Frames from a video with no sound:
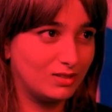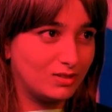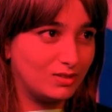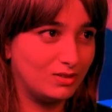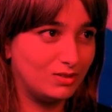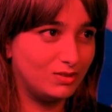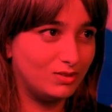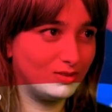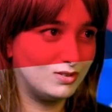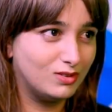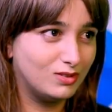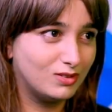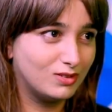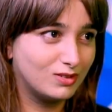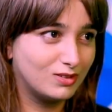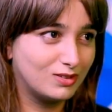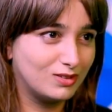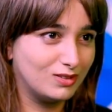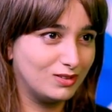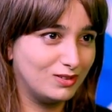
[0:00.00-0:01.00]
Coo,
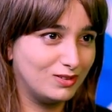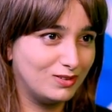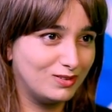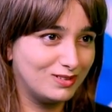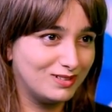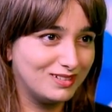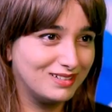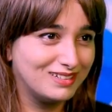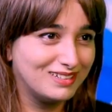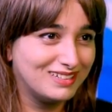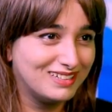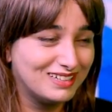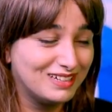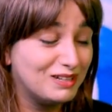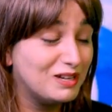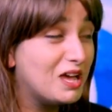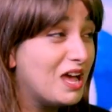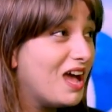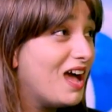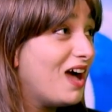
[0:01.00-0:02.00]
coo.
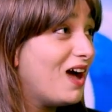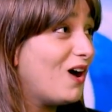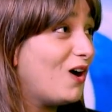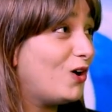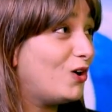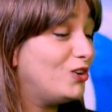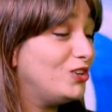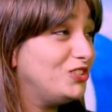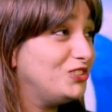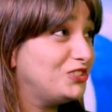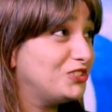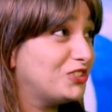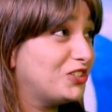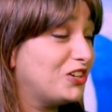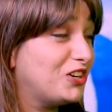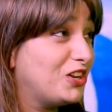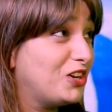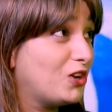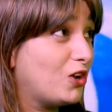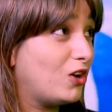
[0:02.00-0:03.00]

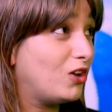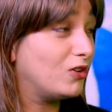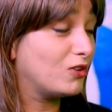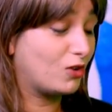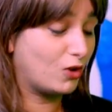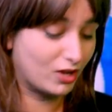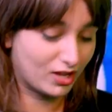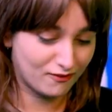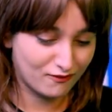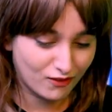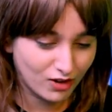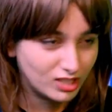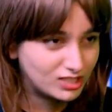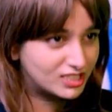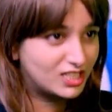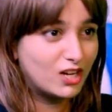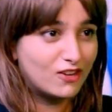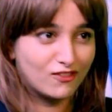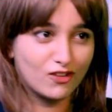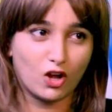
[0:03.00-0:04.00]
Okay,
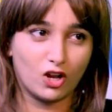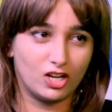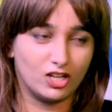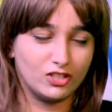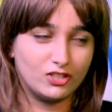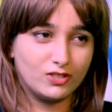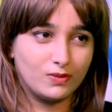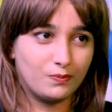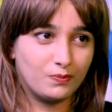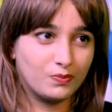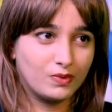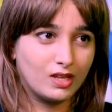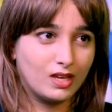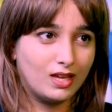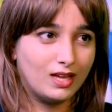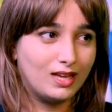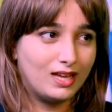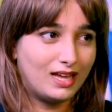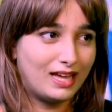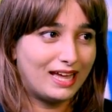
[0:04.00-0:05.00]
first day of college.
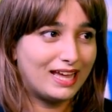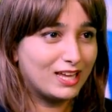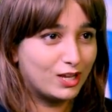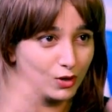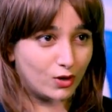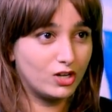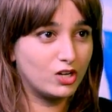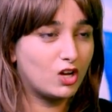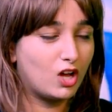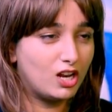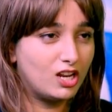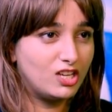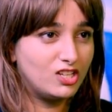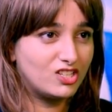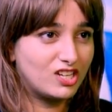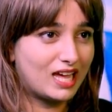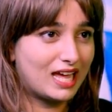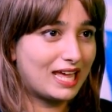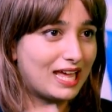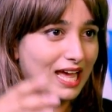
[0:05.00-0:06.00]
I go in
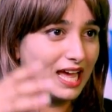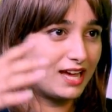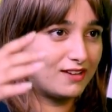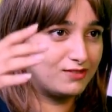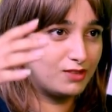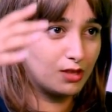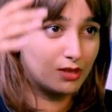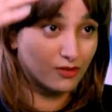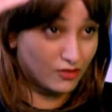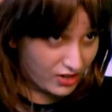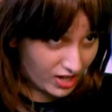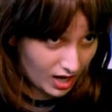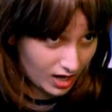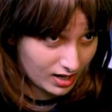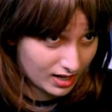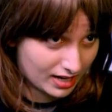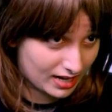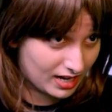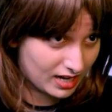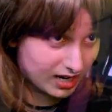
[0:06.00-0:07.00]
college, I have this Rihanna